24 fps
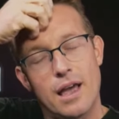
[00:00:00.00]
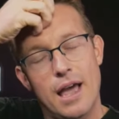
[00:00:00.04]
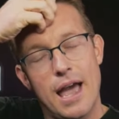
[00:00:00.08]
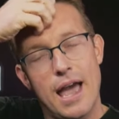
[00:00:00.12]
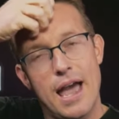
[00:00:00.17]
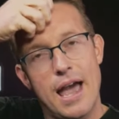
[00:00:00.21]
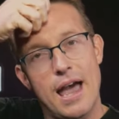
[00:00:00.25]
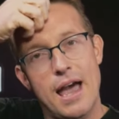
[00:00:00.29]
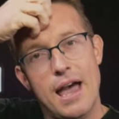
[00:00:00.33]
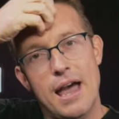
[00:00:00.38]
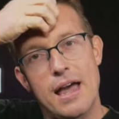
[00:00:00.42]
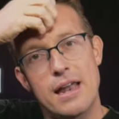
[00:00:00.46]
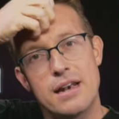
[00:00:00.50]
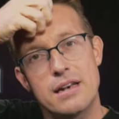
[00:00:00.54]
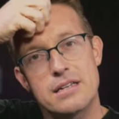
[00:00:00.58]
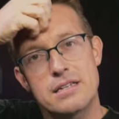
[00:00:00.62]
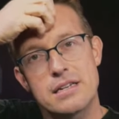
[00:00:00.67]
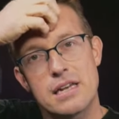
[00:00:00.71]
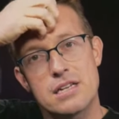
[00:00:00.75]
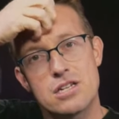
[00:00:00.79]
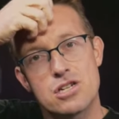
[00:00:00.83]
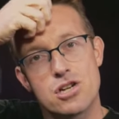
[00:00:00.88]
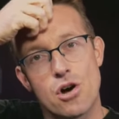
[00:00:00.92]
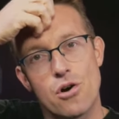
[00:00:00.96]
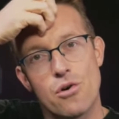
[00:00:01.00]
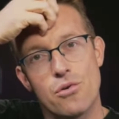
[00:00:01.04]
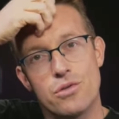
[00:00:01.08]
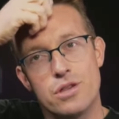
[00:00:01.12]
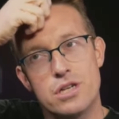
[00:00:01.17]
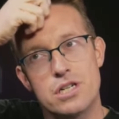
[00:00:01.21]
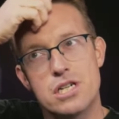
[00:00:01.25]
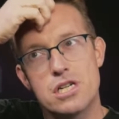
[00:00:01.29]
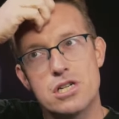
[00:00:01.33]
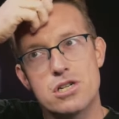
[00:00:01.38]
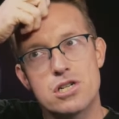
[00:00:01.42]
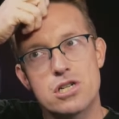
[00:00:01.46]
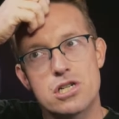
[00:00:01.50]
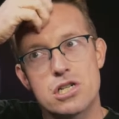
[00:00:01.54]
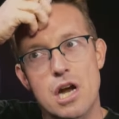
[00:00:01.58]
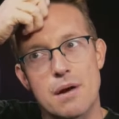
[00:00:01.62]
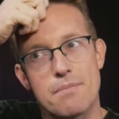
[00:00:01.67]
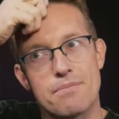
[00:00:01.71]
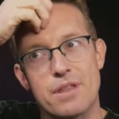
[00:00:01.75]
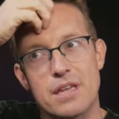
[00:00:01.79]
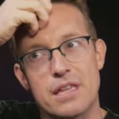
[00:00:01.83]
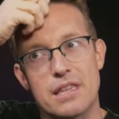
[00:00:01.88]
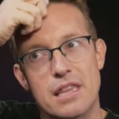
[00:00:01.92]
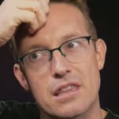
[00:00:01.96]
And so this is
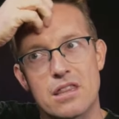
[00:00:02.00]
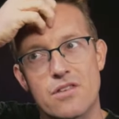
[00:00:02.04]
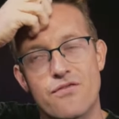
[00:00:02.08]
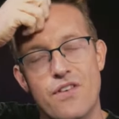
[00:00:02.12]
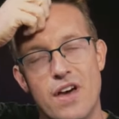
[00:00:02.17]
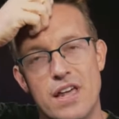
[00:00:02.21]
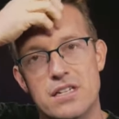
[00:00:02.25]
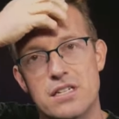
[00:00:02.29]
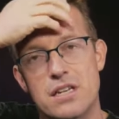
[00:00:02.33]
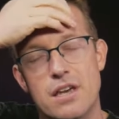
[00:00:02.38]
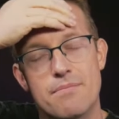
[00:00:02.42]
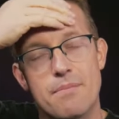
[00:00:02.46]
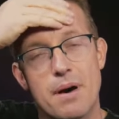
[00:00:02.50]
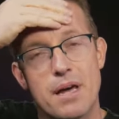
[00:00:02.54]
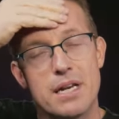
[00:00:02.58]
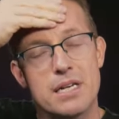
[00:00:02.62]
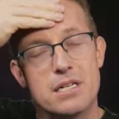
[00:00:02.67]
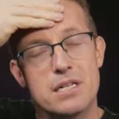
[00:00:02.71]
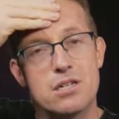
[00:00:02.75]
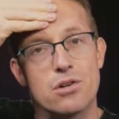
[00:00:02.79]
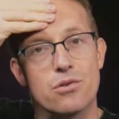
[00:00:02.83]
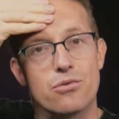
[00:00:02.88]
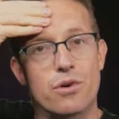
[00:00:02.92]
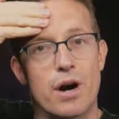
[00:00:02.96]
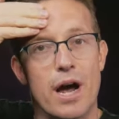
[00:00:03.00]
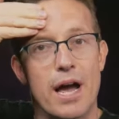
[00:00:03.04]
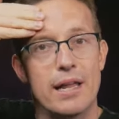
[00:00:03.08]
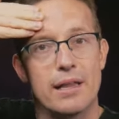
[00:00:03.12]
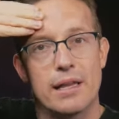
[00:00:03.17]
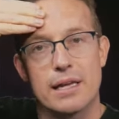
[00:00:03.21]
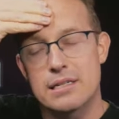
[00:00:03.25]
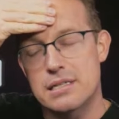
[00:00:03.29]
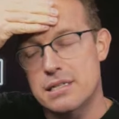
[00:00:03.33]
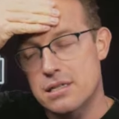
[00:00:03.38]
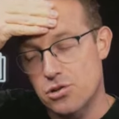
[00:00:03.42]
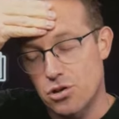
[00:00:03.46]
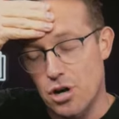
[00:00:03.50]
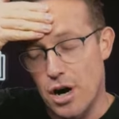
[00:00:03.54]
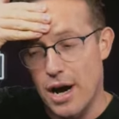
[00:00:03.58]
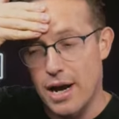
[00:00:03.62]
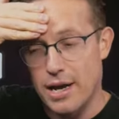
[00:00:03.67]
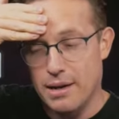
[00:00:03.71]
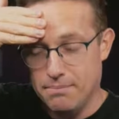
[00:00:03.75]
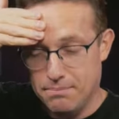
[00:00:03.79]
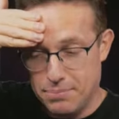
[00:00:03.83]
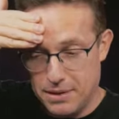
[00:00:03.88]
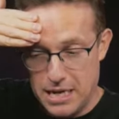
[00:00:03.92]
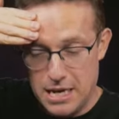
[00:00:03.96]
something that the feds give money to, right? Let's try
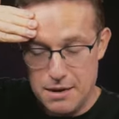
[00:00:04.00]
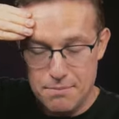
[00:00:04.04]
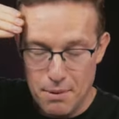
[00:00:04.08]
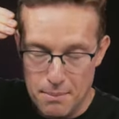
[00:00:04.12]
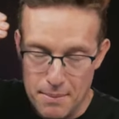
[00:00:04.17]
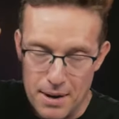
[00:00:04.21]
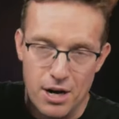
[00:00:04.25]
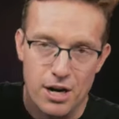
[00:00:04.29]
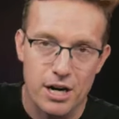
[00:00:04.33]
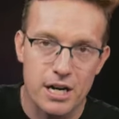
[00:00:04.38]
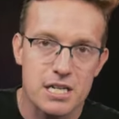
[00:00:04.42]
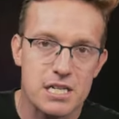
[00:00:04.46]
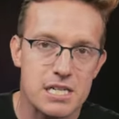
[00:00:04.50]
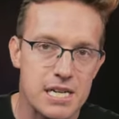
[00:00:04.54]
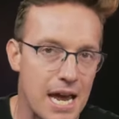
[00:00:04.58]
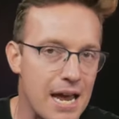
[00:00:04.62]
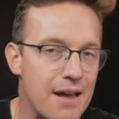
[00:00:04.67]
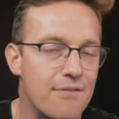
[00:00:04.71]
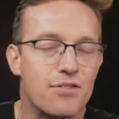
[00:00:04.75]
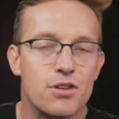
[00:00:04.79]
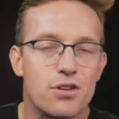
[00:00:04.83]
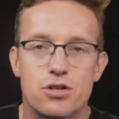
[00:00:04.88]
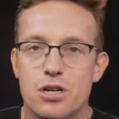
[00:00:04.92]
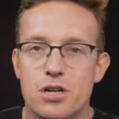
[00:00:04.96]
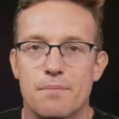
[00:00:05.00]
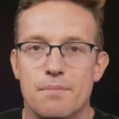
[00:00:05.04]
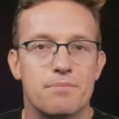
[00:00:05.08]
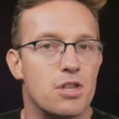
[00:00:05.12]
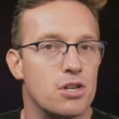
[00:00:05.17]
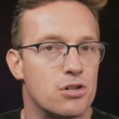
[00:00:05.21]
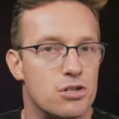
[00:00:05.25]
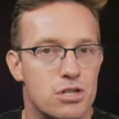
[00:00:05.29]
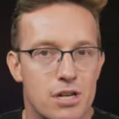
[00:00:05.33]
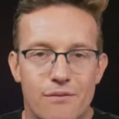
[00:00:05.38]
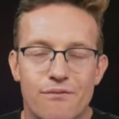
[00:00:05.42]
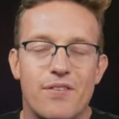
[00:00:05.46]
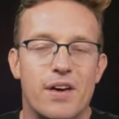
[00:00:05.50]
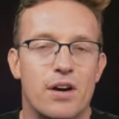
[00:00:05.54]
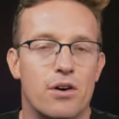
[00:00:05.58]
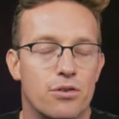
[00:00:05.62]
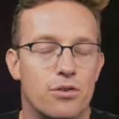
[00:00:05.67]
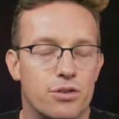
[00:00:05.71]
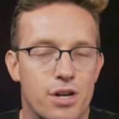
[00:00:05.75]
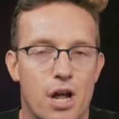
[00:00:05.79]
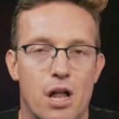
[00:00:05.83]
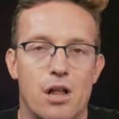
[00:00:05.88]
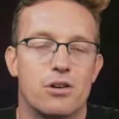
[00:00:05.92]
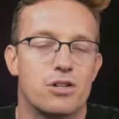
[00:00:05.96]
and keep America safe. There's some federal
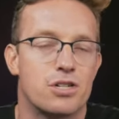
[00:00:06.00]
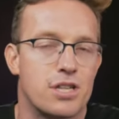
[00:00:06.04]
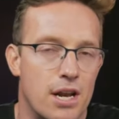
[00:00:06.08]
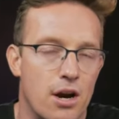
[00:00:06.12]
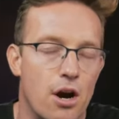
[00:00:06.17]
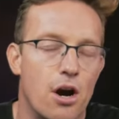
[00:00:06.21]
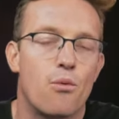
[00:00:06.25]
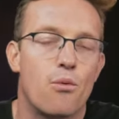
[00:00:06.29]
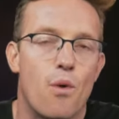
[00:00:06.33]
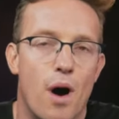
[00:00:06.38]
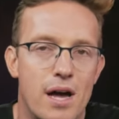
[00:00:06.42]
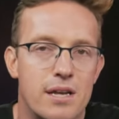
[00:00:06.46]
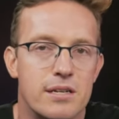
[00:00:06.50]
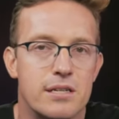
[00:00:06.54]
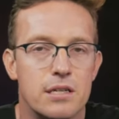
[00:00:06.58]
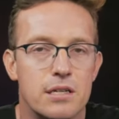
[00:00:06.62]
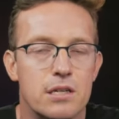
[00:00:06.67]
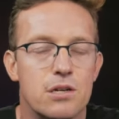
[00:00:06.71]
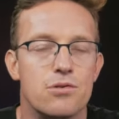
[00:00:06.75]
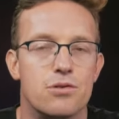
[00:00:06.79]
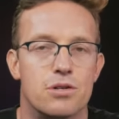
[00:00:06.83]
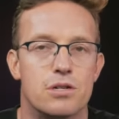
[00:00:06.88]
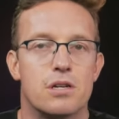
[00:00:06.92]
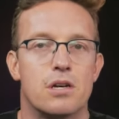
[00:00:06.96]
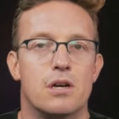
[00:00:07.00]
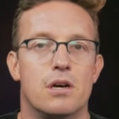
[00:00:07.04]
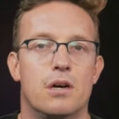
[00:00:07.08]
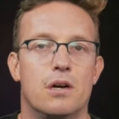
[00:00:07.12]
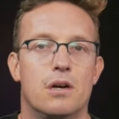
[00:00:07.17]
dollars that are wisely used.